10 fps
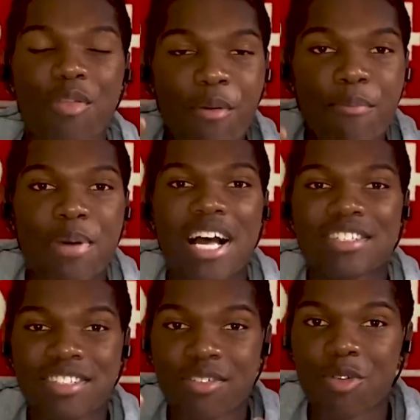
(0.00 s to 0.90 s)
the
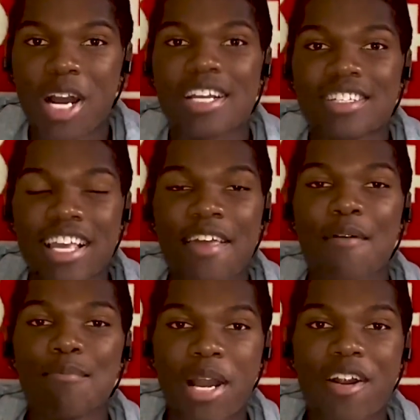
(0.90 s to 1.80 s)
best race in
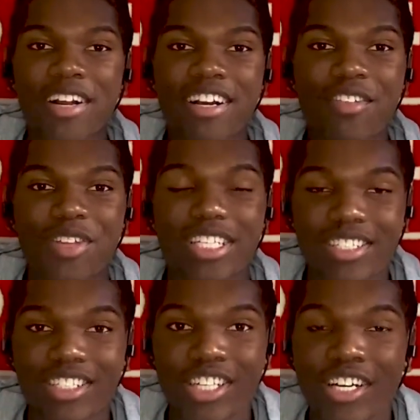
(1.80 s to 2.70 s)
America this
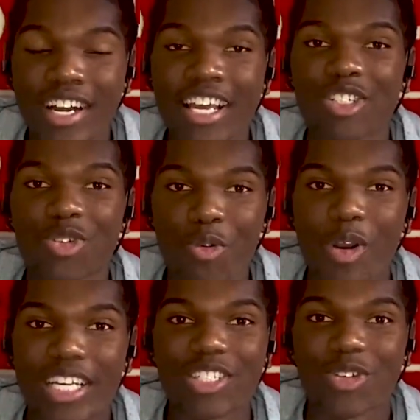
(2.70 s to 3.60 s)
year in
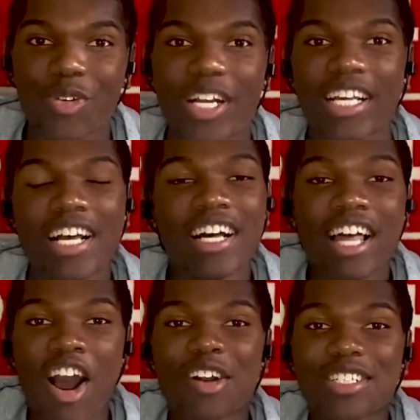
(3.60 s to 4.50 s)
twenty twenty.
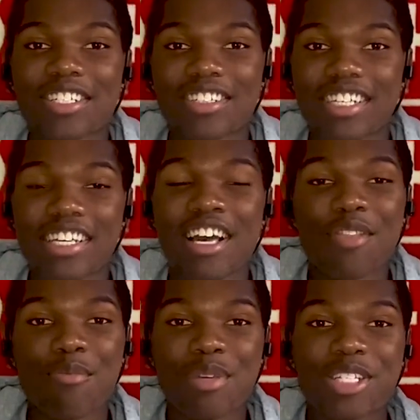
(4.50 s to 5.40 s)
Now, honestly, the
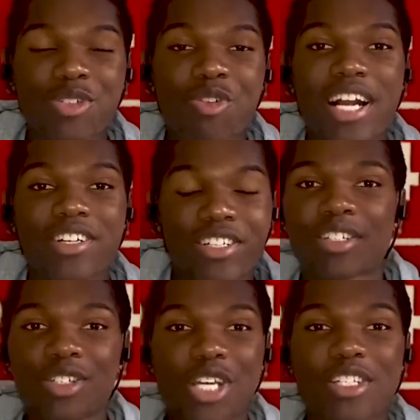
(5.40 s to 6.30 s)
meet director
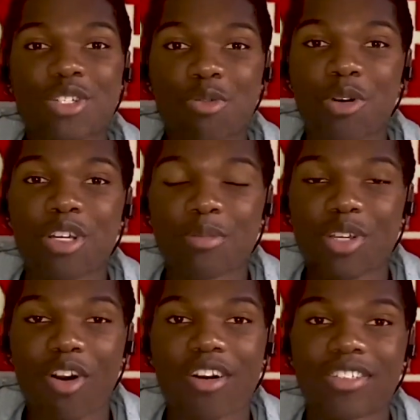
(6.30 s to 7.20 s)
Jesse Williams
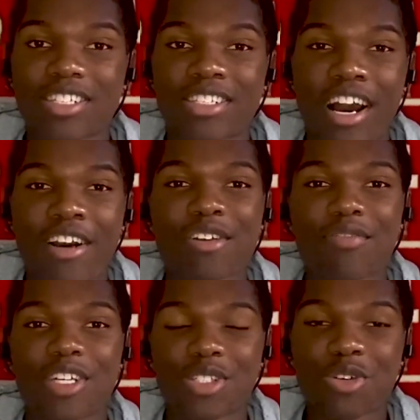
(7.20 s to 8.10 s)
called this the
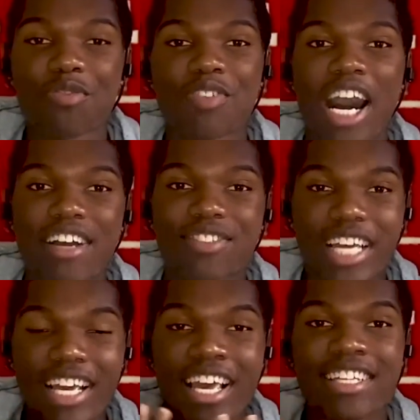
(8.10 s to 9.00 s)
unofficial five
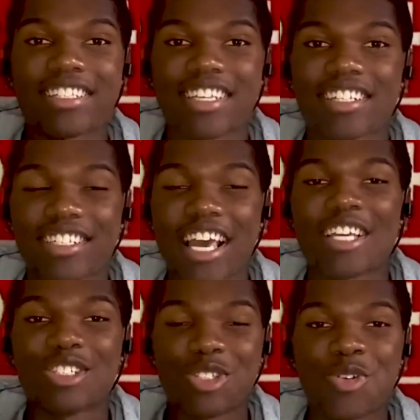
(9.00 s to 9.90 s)
K and ten
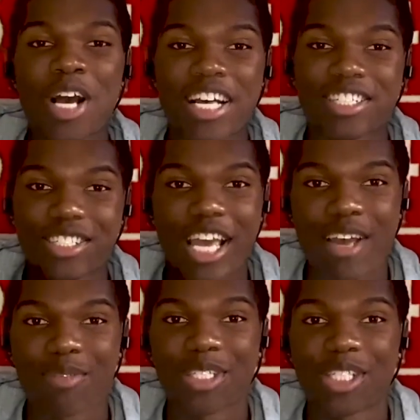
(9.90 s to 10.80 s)
K U S
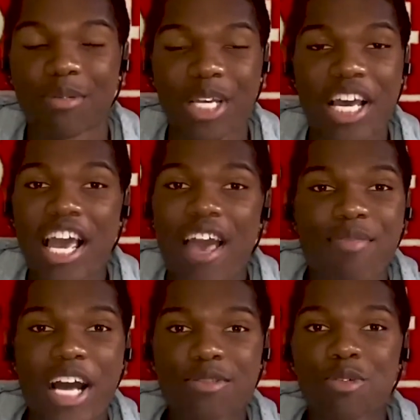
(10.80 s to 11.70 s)
championships, and
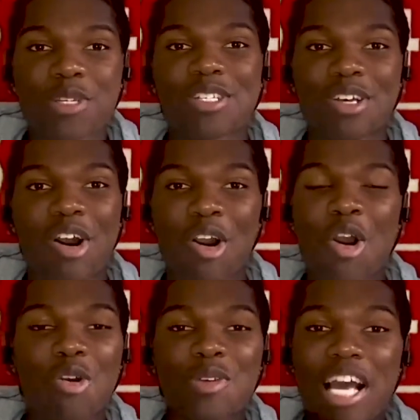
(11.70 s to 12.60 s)
that's what we saw.
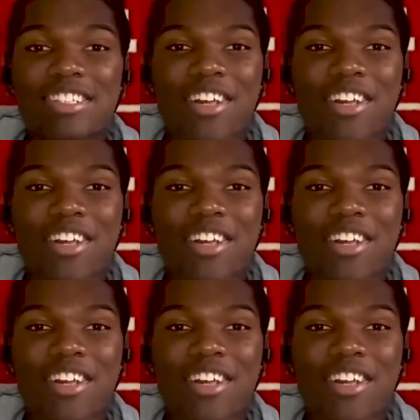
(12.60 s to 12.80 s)
We had